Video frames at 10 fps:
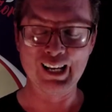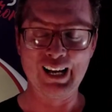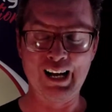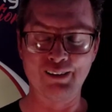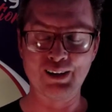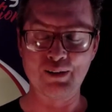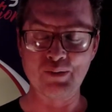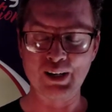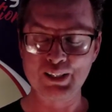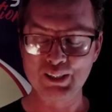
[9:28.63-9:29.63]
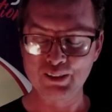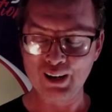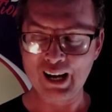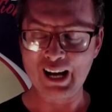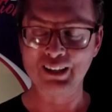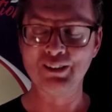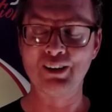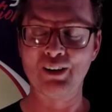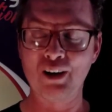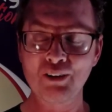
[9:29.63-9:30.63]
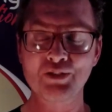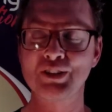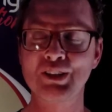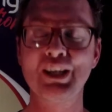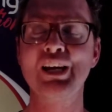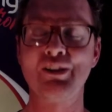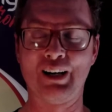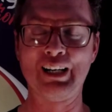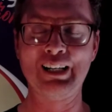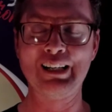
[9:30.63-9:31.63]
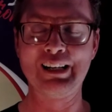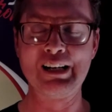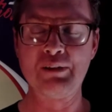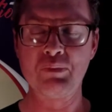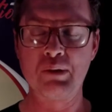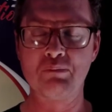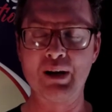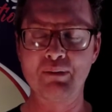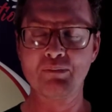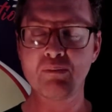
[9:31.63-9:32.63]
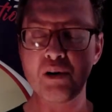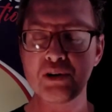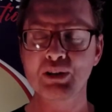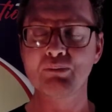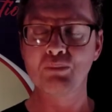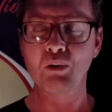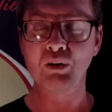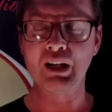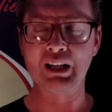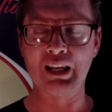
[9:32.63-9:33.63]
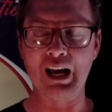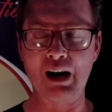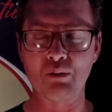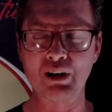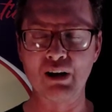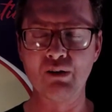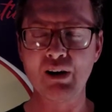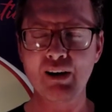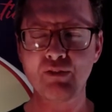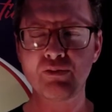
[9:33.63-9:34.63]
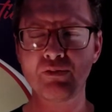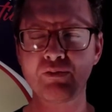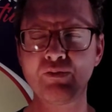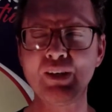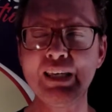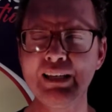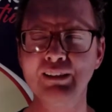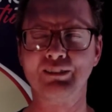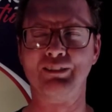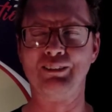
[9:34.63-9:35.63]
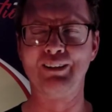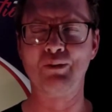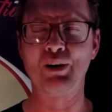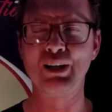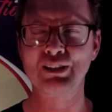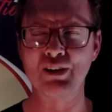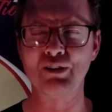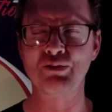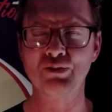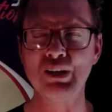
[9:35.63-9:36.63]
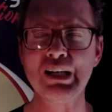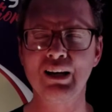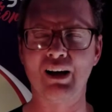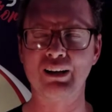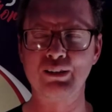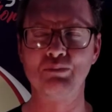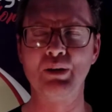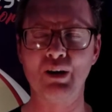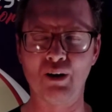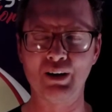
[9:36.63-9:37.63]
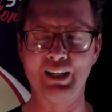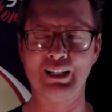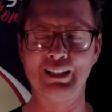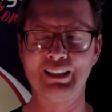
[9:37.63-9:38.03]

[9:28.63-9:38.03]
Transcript: I'm going to make sure I do a lot of steering, but most importantly, I want to really feel what it's going to feel like to be on it.